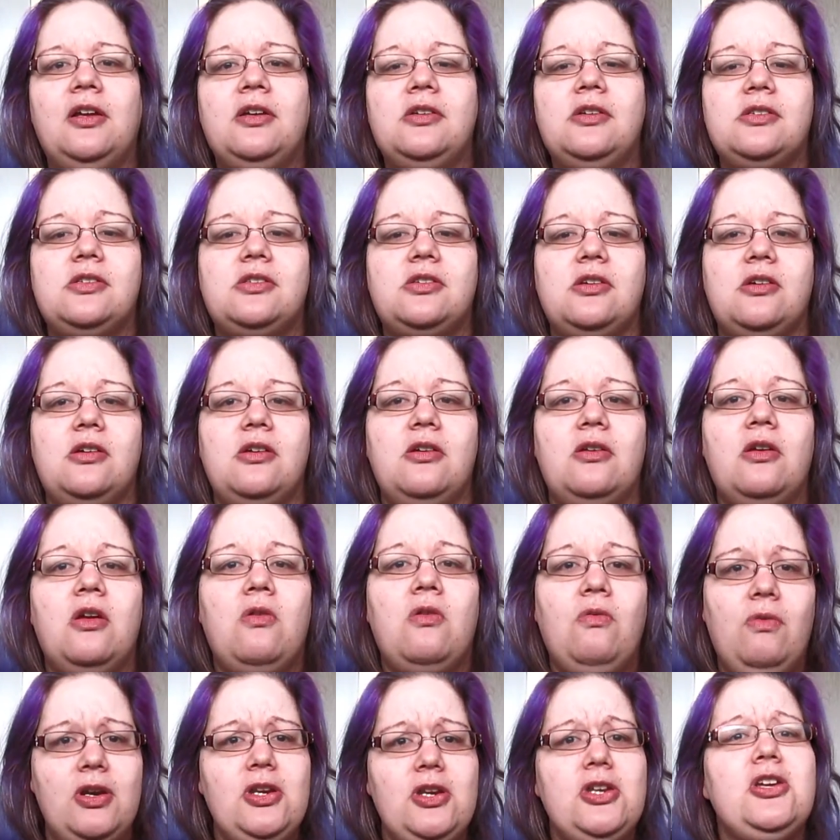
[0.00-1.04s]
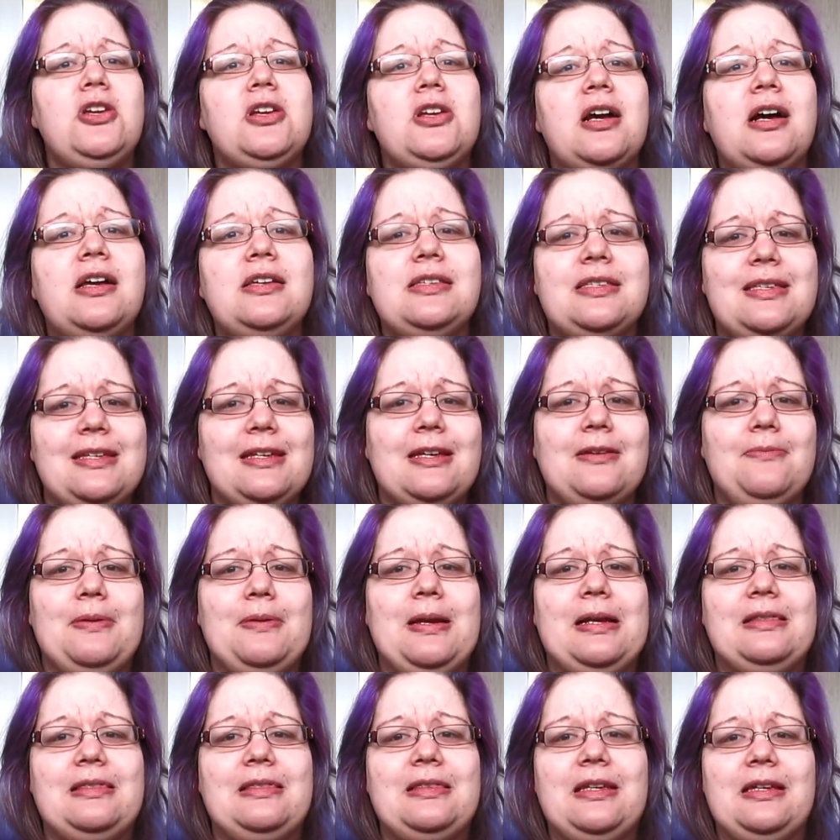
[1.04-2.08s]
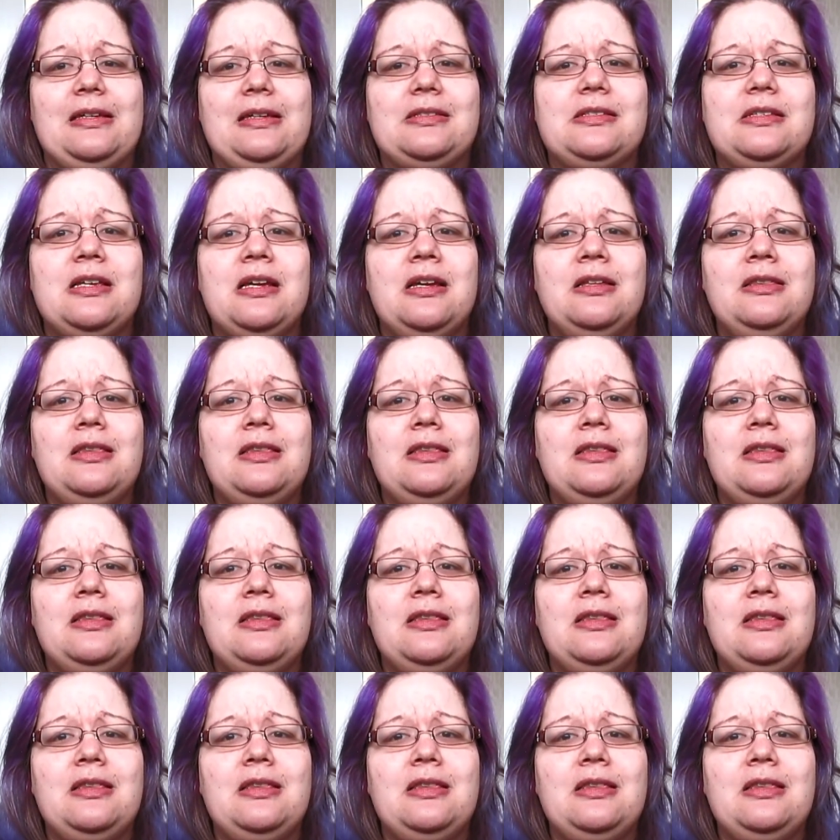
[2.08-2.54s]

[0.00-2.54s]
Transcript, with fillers: So what do you guys think about this?